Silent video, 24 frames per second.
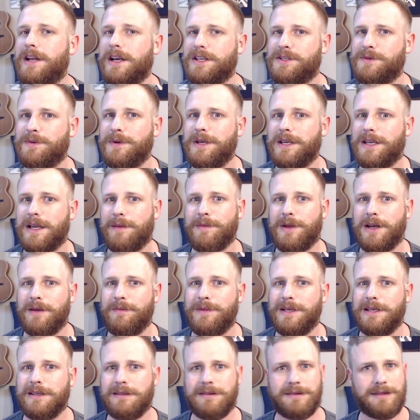next week. I'm going to
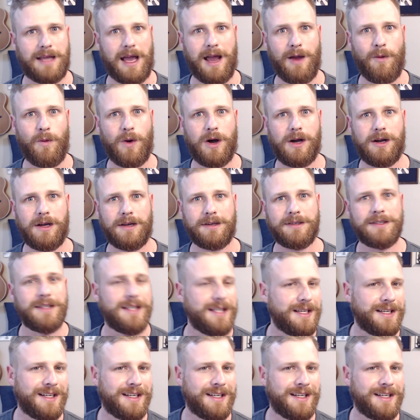be in Taiwan.